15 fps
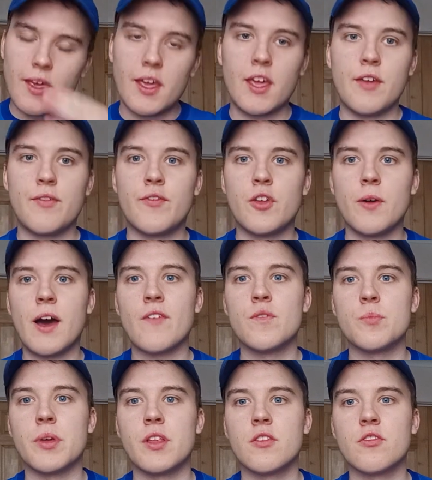if you
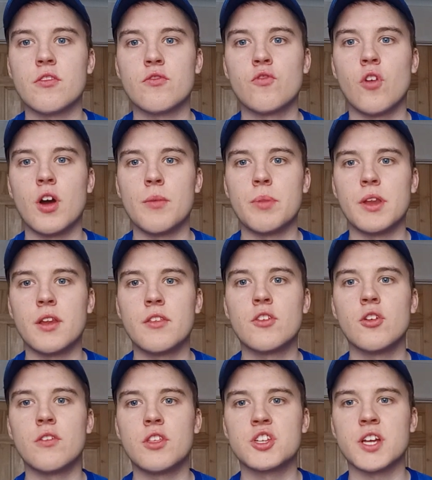haven't been subscribing
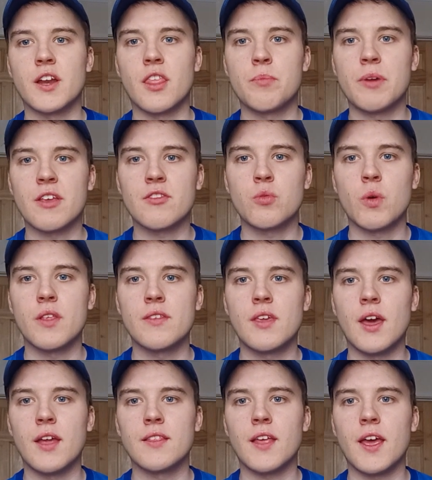to the channel the past
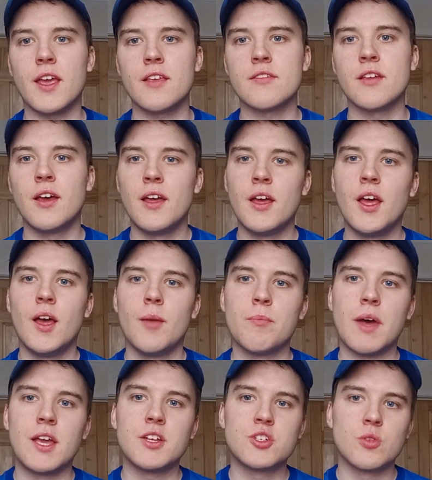28 days,
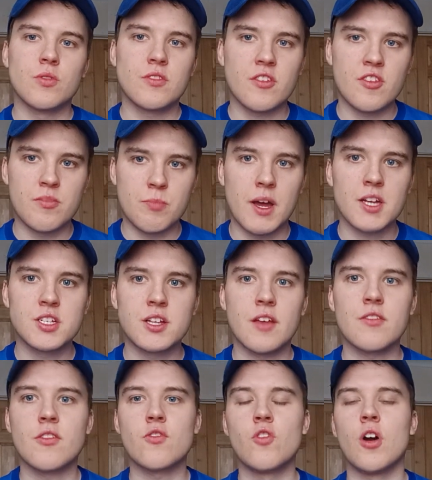make sure to smash that
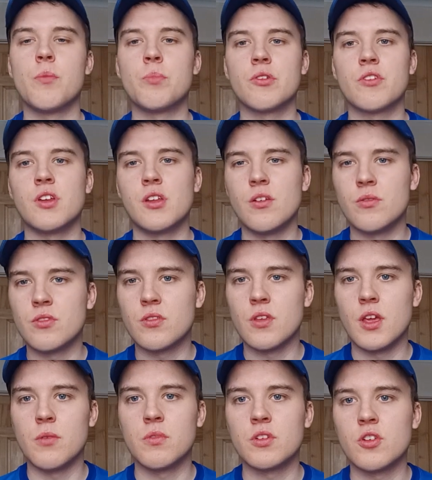subscribe button.
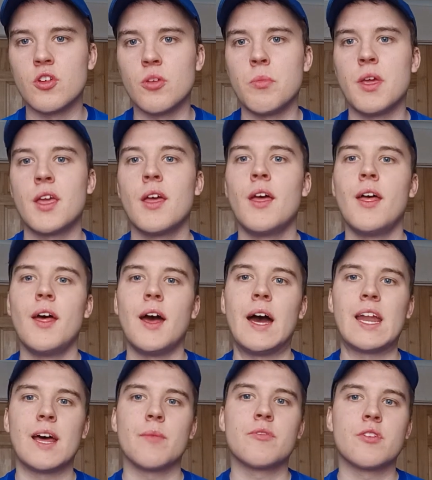It would do me
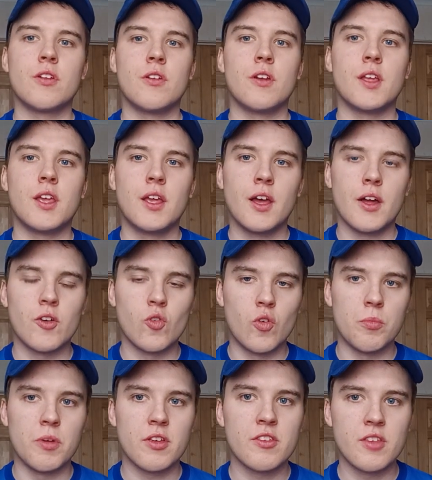an absolutely
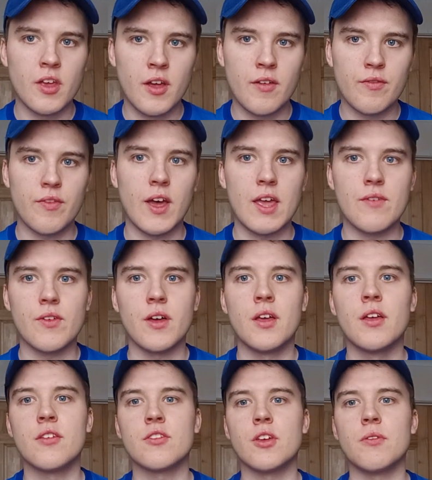enormous favor.
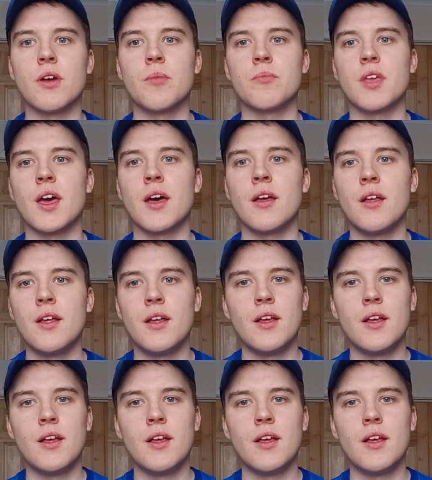So yeah,